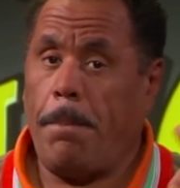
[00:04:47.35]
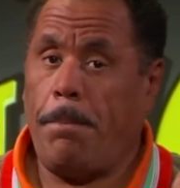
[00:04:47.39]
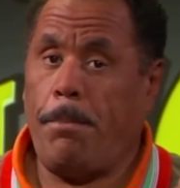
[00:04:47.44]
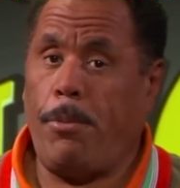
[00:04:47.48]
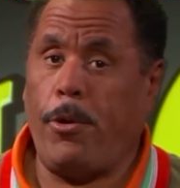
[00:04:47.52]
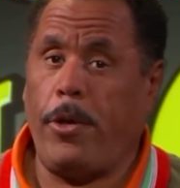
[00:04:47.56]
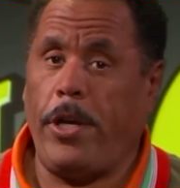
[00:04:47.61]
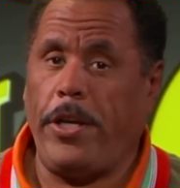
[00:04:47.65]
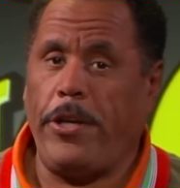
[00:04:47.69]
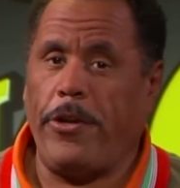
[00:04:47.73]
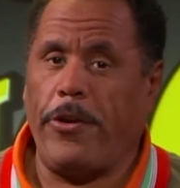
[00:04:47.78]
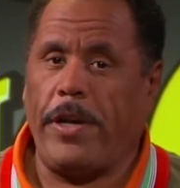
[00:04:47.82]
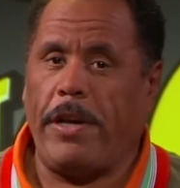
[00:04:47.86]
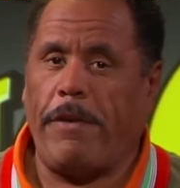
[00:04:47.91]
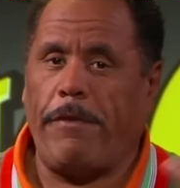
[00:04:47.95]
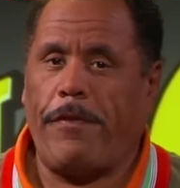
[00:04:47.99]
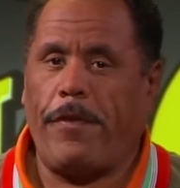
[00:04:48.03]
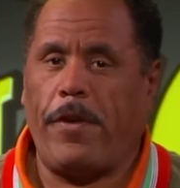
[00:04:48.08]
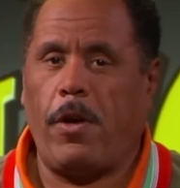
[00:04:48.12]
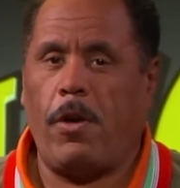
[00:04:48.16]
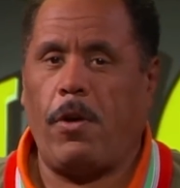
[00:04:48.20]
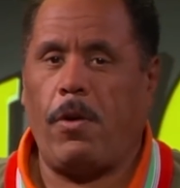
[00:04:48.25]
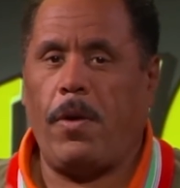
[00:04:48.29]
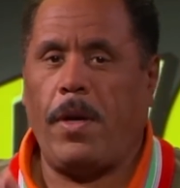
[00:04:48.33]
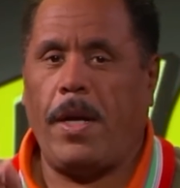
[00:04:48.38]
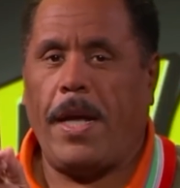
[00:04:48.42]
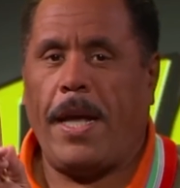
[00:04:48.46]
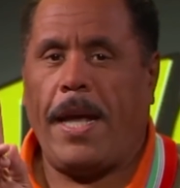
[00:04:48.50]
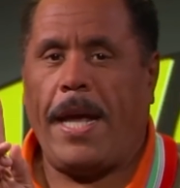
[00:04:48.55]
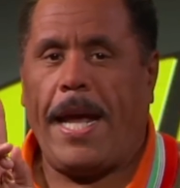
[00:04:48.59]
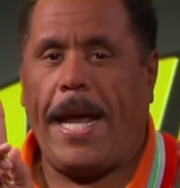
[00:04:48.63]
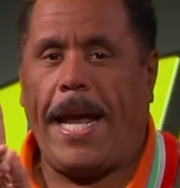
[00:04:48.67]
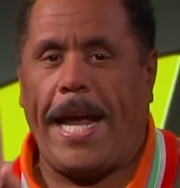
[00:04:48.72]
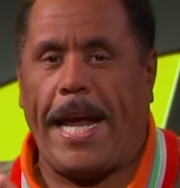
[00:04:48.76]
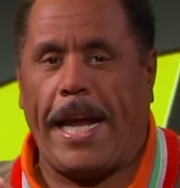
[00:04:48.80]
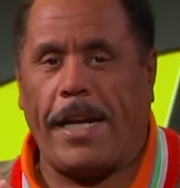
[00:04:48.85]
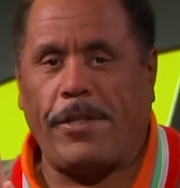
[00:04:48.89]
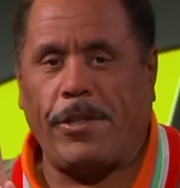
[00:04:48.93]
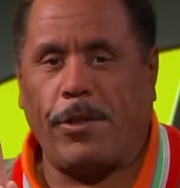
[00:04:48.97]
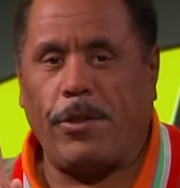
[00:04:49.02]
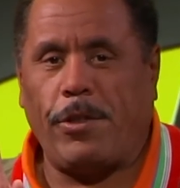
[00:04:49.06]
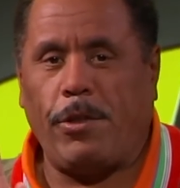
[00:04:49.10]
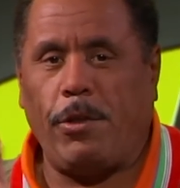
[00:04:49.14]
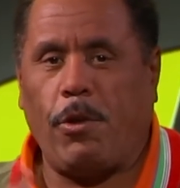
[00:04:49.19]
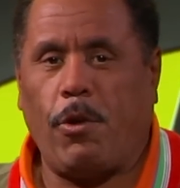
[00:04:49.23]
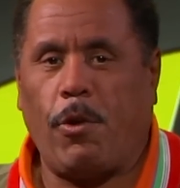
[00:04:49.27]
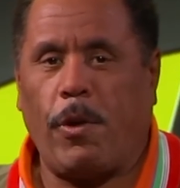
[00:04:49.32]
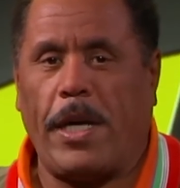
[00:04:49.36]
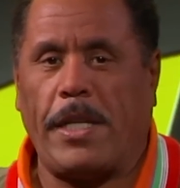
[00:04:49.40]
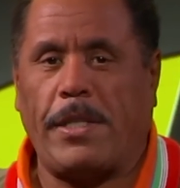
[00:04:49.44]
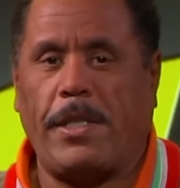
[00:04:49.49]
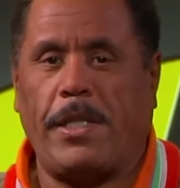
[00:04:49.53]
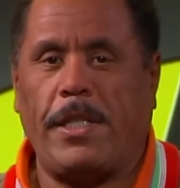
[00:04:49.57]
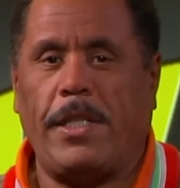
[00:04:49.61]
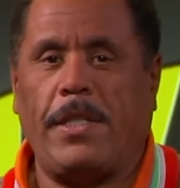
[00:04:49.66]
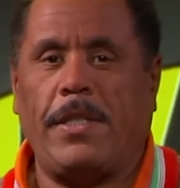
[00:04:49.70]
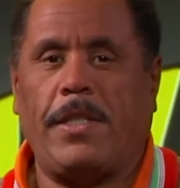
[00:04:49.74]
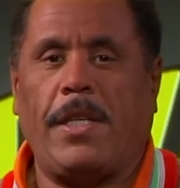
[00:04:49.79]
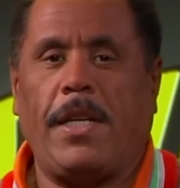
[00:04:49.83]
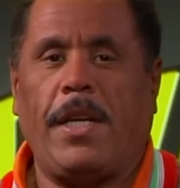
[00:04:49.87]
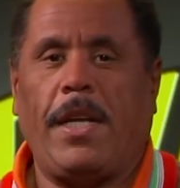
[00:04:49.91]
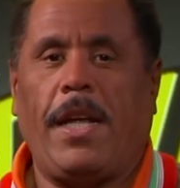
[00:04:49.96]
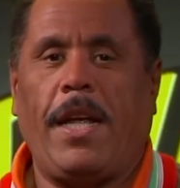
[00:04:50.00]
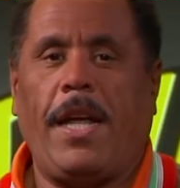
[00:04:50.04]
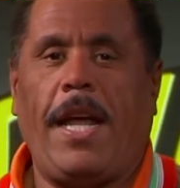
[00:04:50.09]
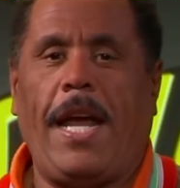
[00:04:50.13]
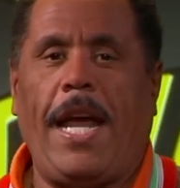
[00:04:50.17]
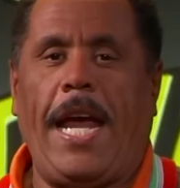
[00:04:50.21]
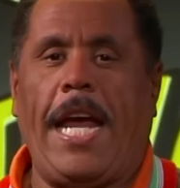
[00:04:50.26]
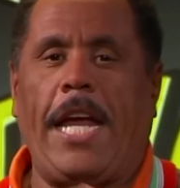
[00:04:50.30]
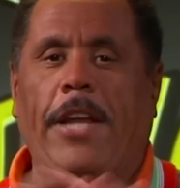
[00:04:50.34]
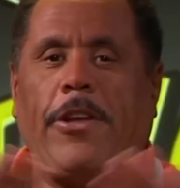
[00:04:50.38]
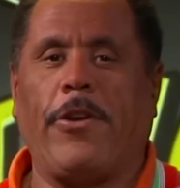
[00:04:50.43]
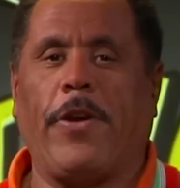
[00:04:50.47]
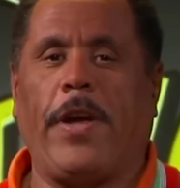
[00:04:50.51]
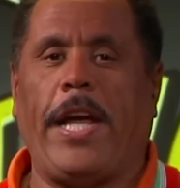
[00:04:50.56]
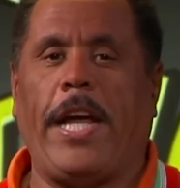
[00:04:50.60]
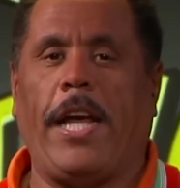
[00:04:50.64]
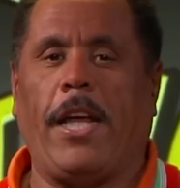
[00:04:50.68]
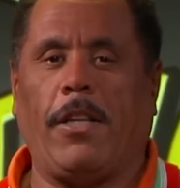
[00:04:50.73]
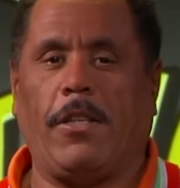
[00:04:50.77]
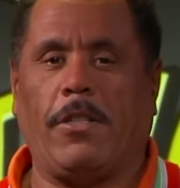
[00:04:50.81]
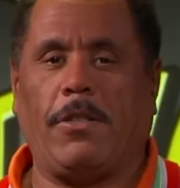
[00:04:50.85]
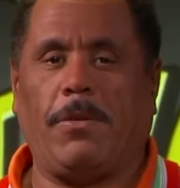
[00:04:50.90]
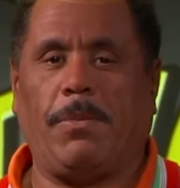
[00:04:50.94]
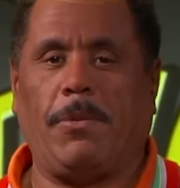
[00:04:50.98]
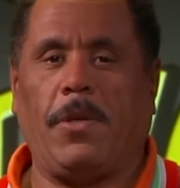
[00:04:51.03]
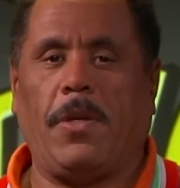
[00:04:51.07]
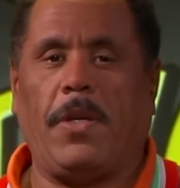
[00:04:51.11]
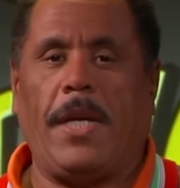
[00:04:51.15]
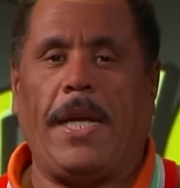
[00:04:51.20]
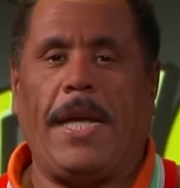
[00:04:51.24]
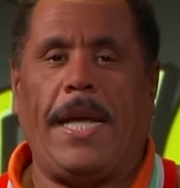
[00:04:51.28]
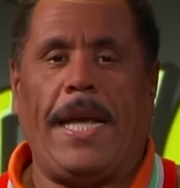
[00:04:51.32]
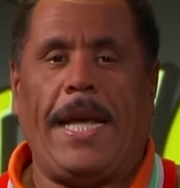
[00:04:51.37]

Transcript: Put in your info, answer two questions, and you're eligible.